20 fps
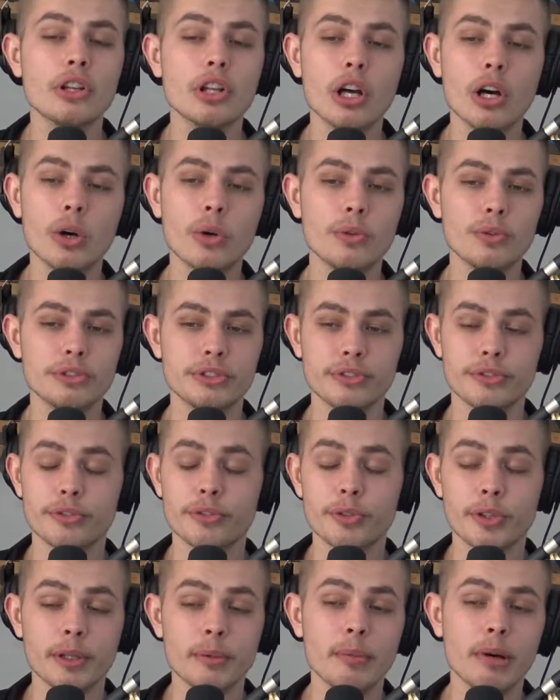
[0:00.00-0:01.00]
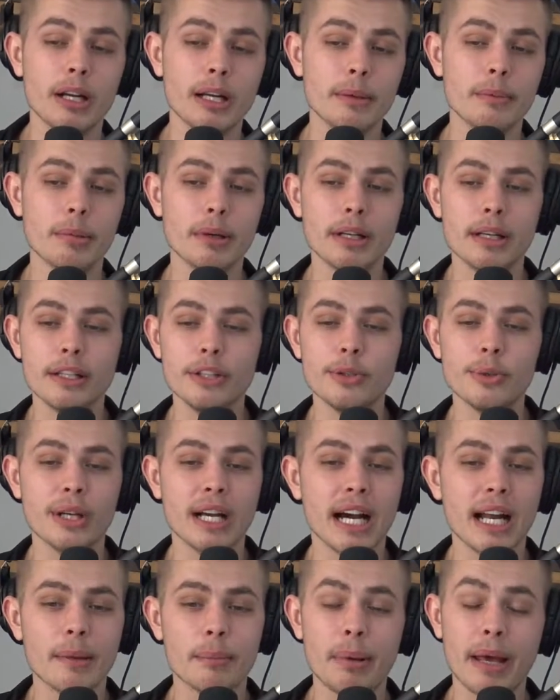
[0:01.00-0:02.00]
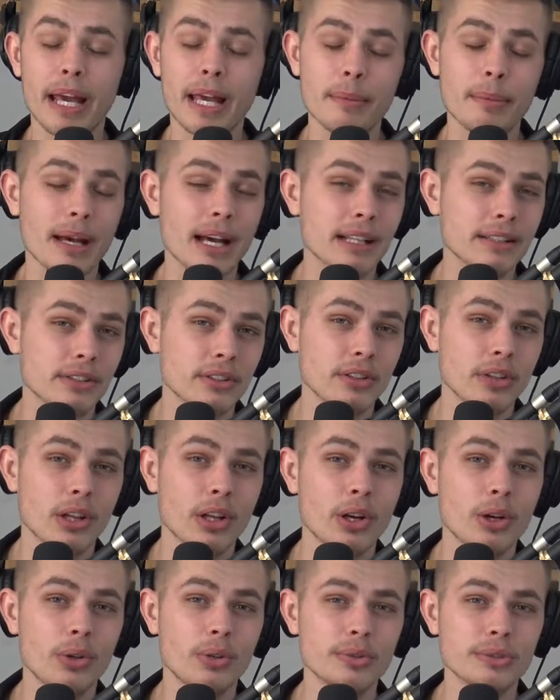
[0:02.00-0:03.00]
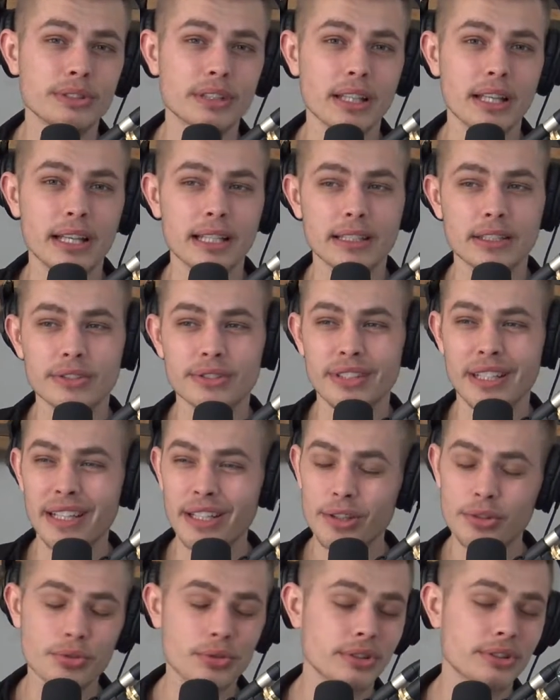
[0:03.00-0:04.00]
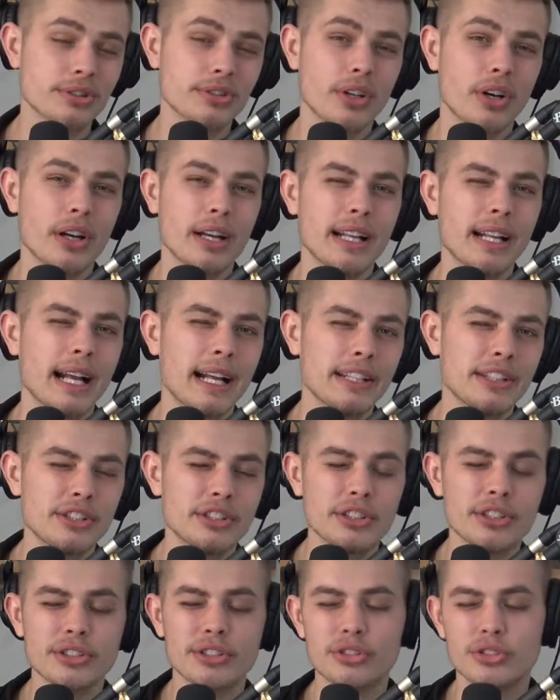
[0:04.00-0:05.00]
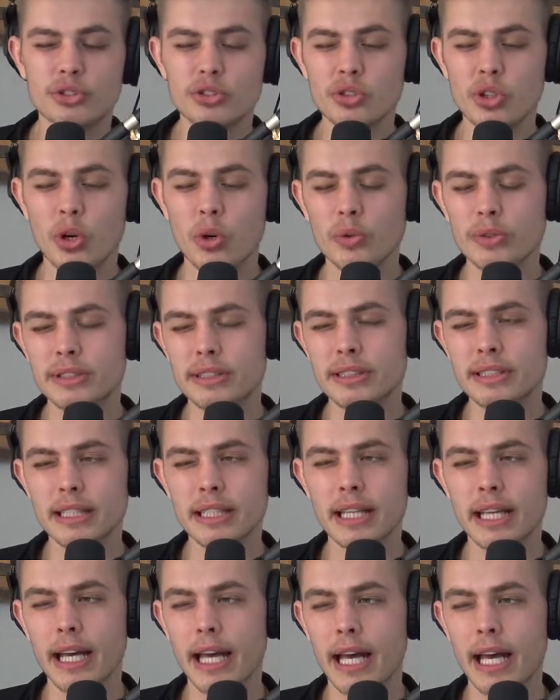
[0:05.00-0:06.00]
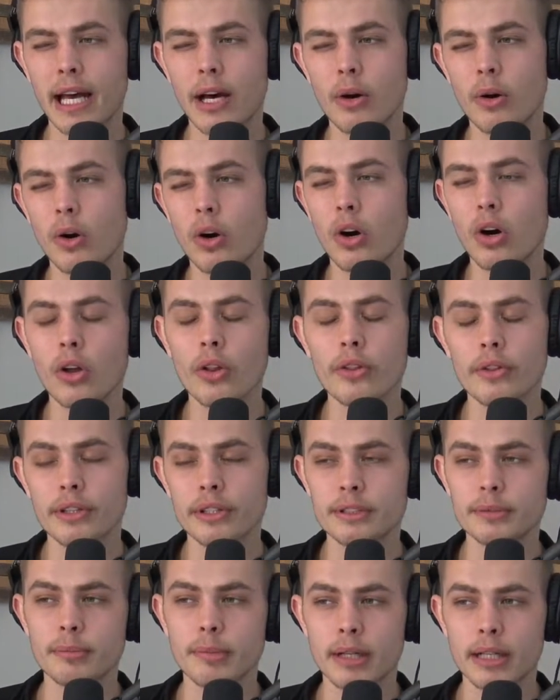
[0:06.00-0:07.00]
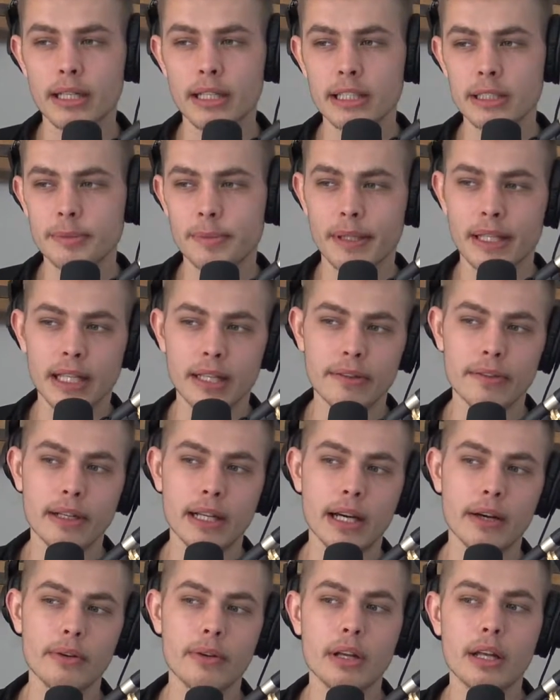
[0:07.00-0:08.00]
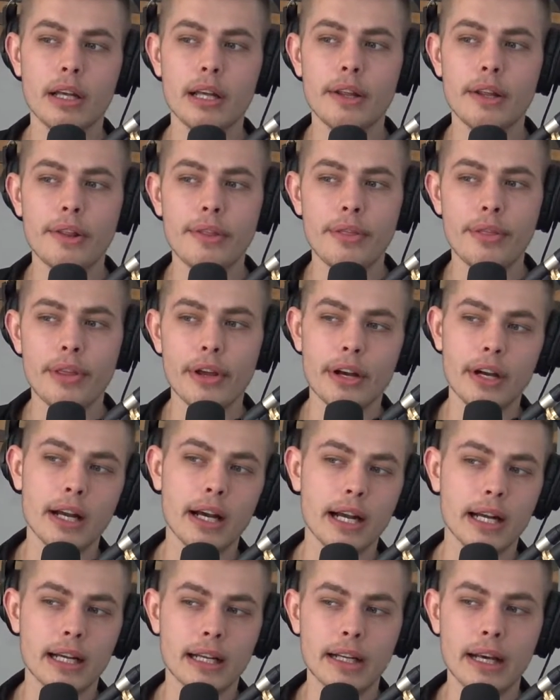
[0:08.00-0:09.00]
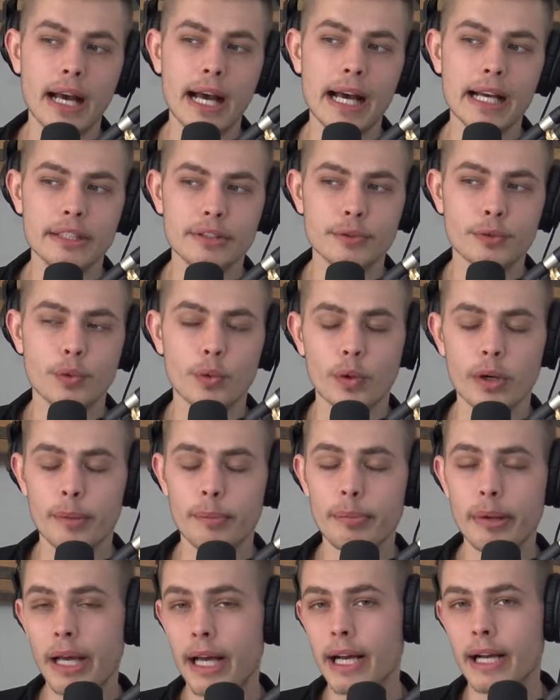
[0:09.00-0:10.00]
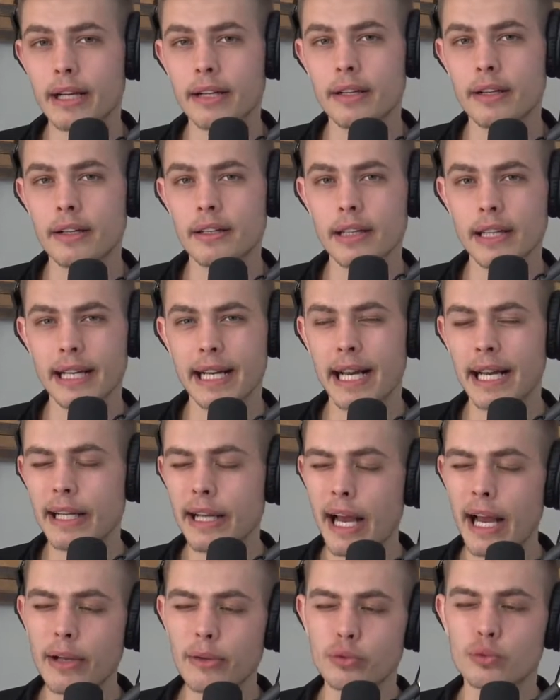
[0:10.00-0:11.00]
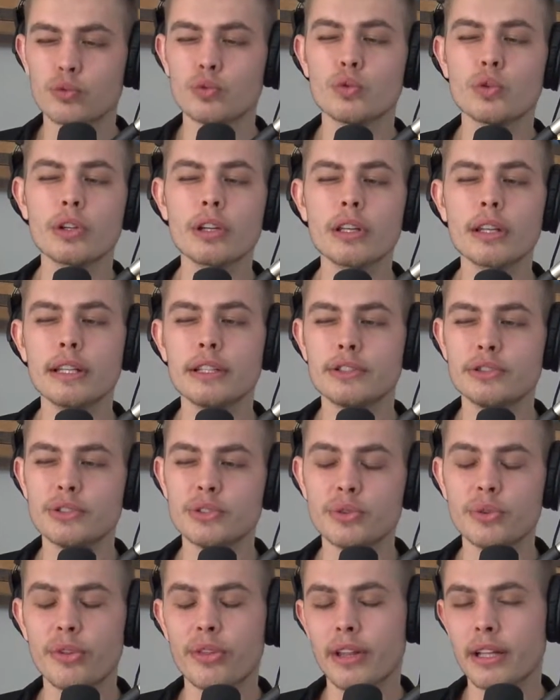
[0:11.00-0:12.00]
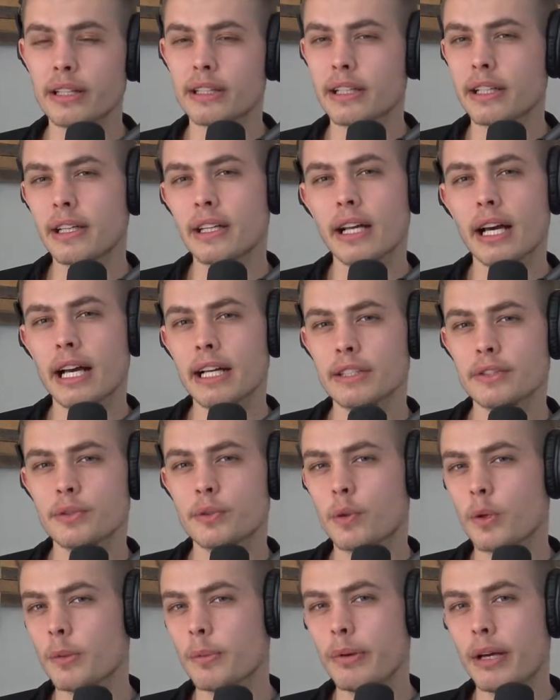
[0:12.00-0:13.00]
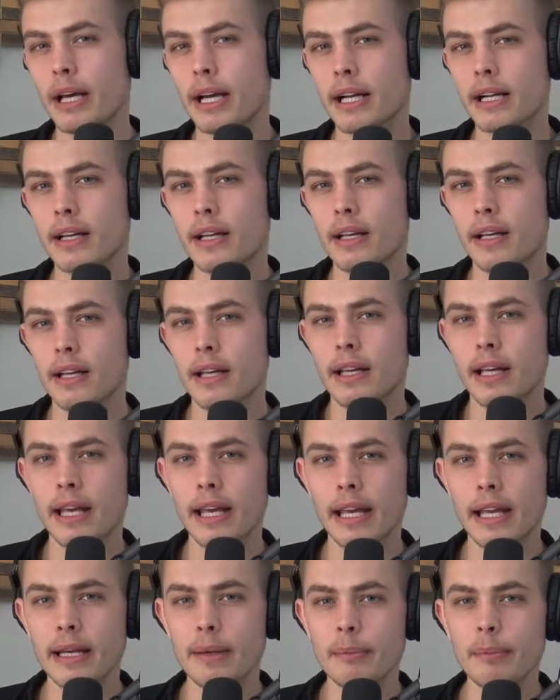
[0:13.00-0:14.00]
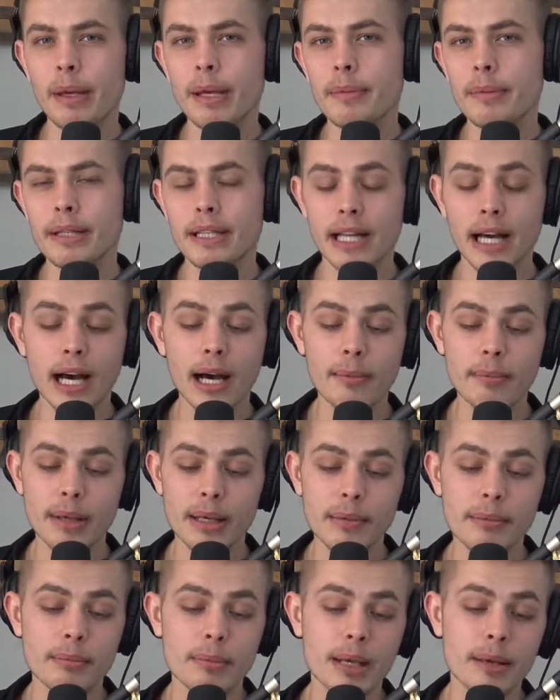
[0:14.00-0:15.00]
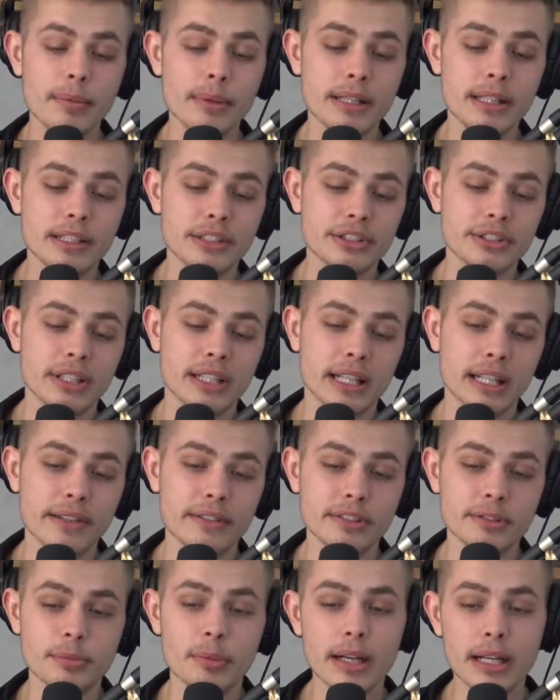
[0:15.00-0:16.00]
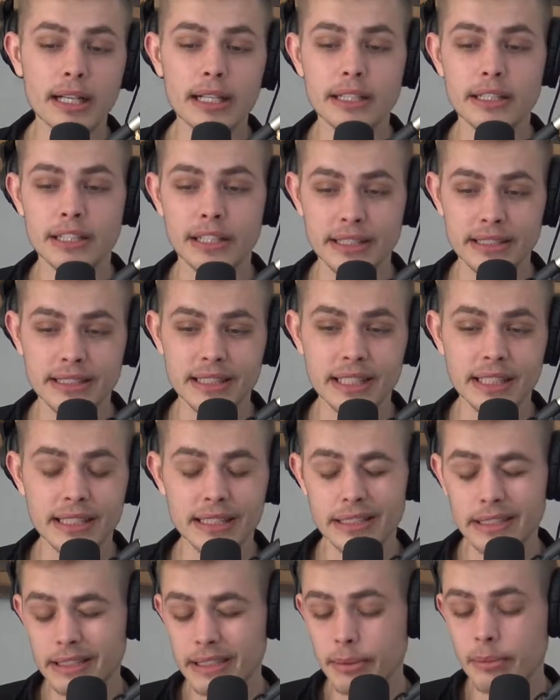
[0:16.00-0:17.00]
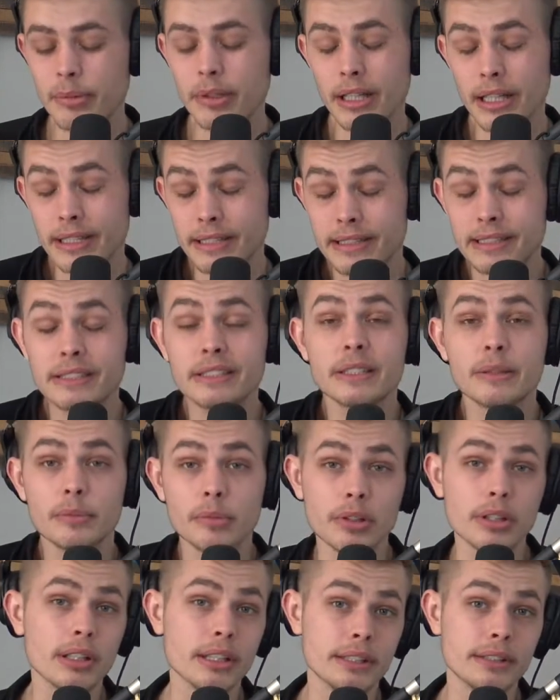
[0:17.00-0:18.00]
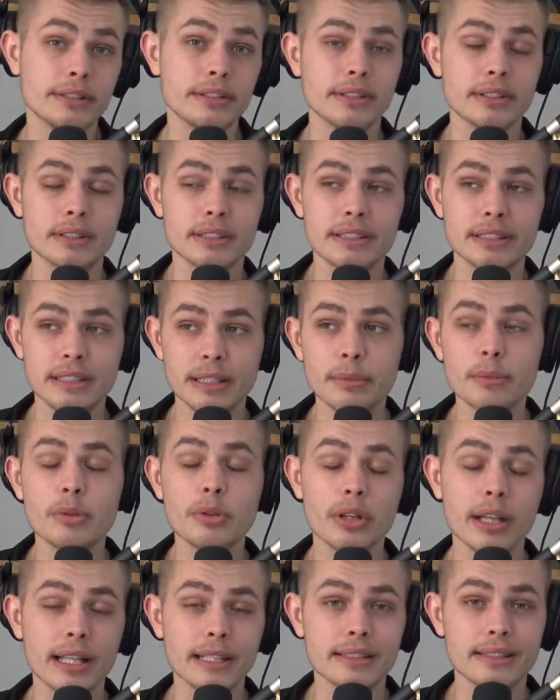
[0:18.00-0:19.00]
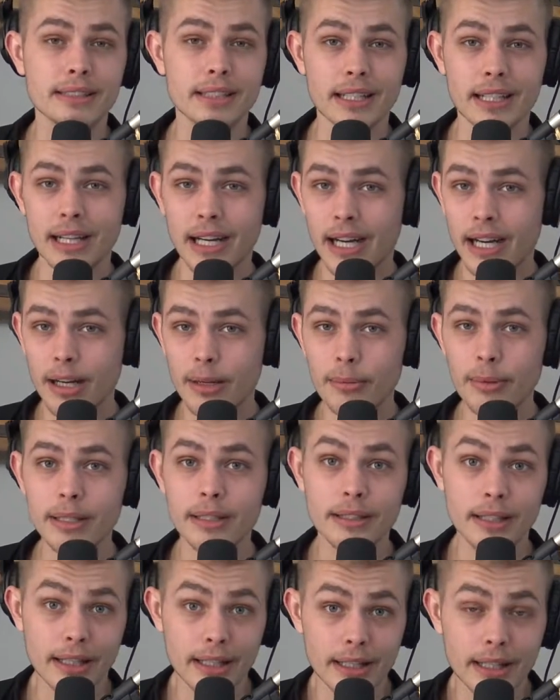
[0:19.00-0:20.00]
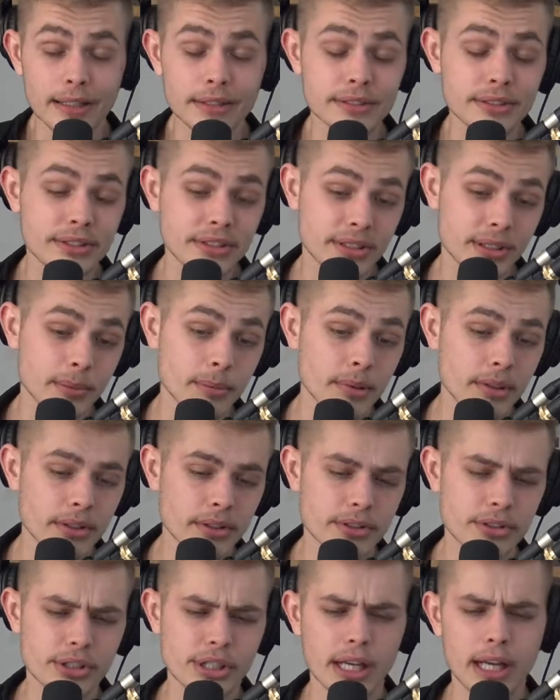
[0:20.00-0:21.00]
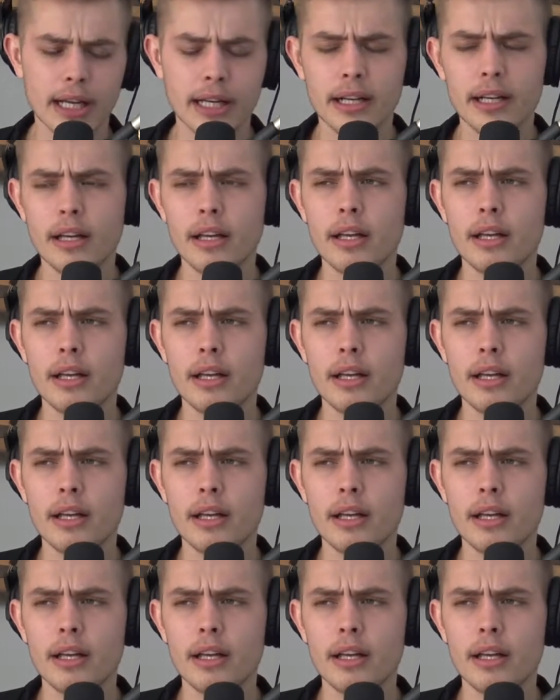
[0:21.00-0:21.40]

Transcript: loans is free money, but you got to pay back the loans. Like there's interest on it. I just don't see how all this money that's been given out, they're not going to ask for it back. Like I, I really do think they're going to ask for it back and maybe not. Maybe maybe they're just going to give us money, and this and it stimulates it stimulates stimulates the economy, hence stimulus check,